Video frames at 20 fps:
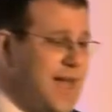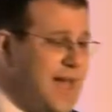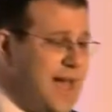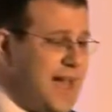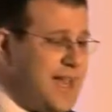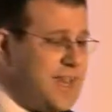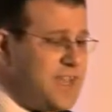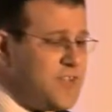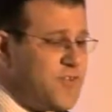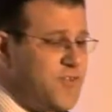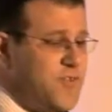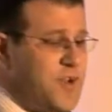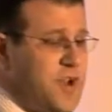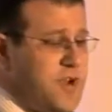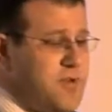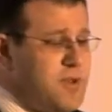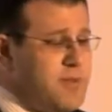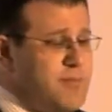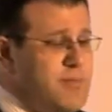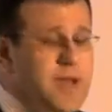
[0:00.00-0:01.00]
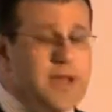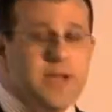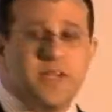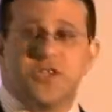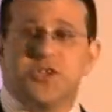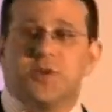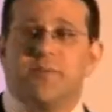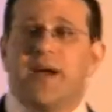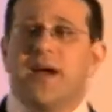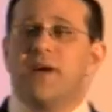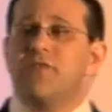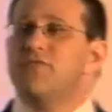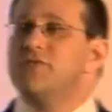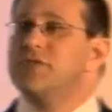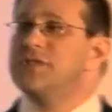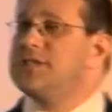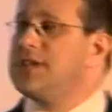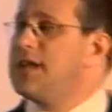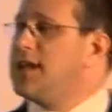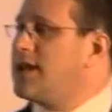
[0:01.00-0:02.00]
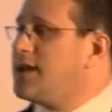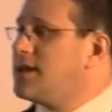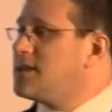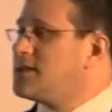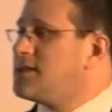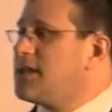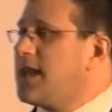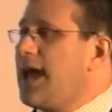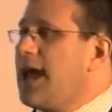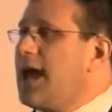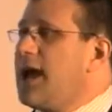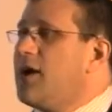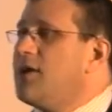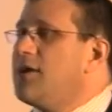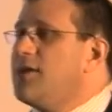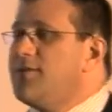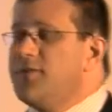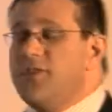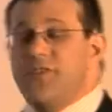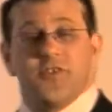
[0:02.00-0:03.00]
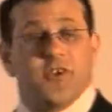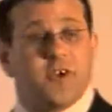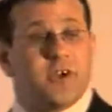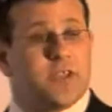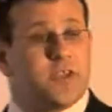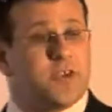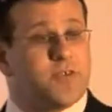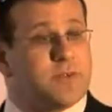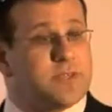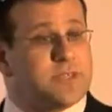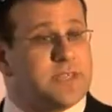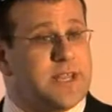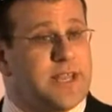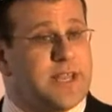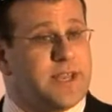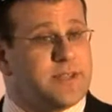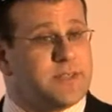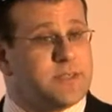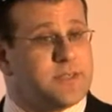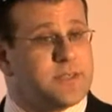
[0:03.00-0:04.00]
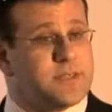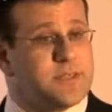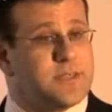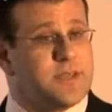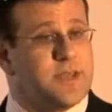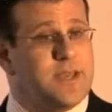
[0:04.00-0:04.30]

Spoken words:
And it's very much about resilience and how you've designed your resilience.